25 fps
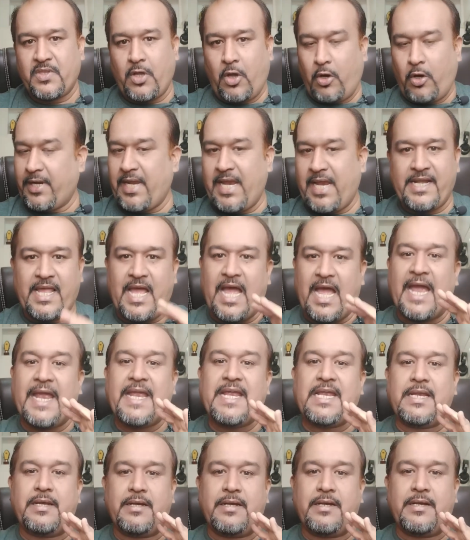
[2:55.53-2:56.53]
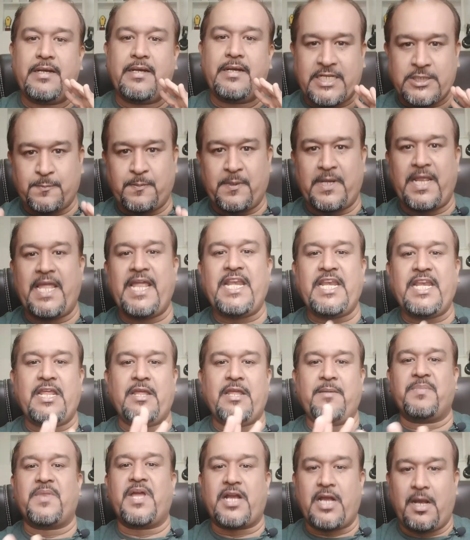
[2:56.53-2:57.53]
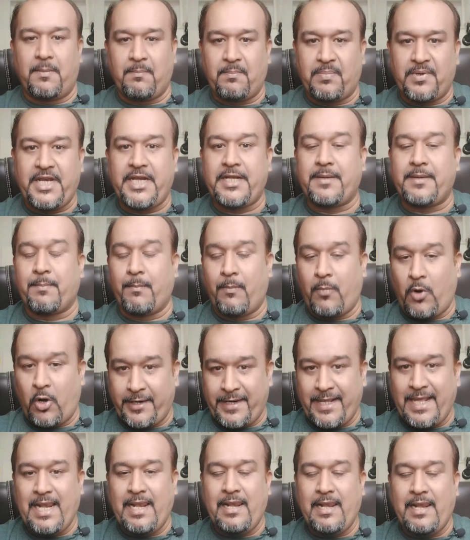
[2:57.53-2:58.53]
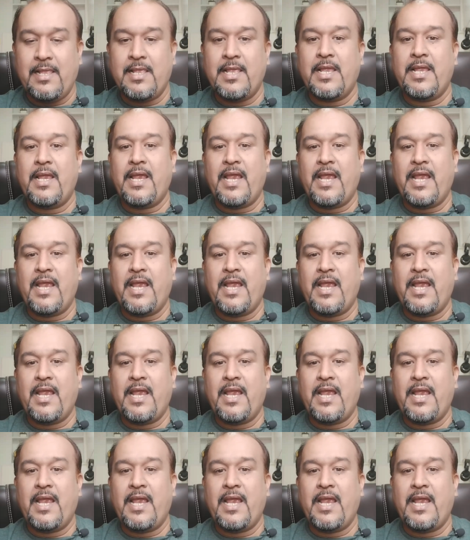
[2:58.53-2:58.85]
Okay, and I explain him the complete model